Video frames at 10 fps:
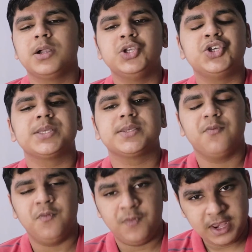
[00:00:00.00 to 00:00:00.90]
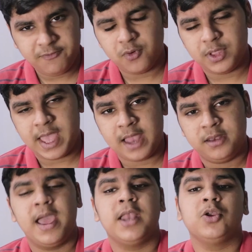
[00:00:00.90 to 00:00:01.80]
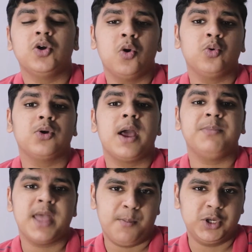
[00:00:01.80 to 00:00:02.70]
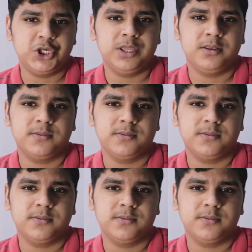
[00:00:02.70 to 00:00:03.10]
Just wait for that and go grab that machine.